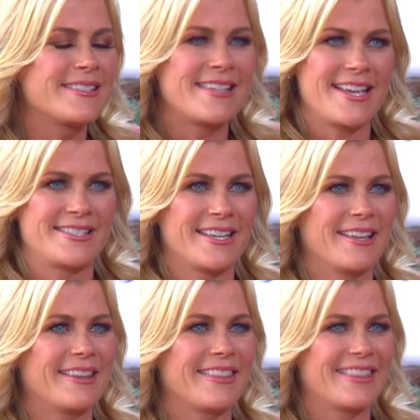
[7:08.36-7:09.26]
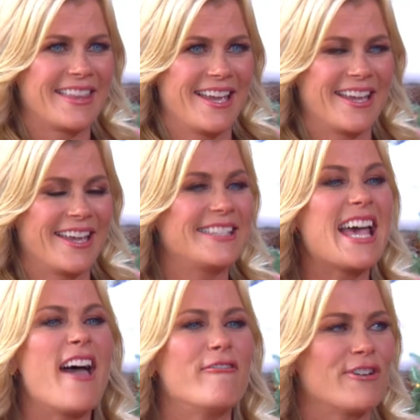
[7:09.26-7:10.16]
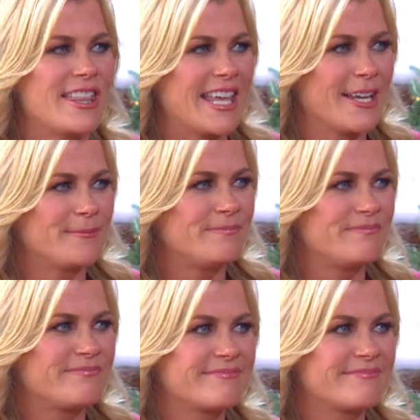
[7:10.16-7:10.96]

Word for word: That is uh, everything. Thing. It's that's everything. Literally.